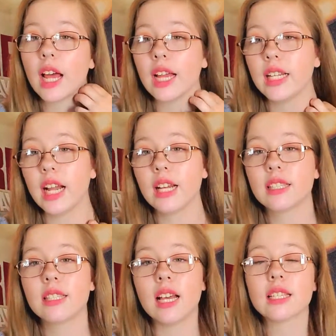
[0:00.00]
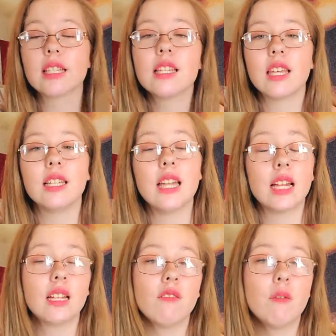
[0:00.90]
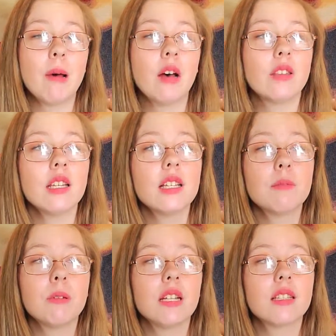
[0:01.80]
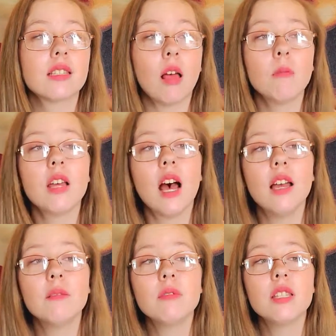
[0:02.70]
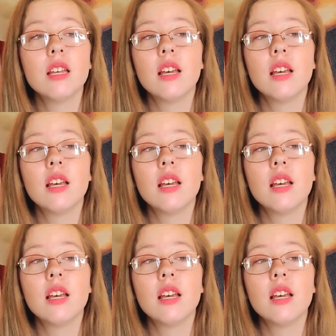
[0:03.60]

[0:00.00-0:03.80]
I guess, says anything negative about this, because sometimes,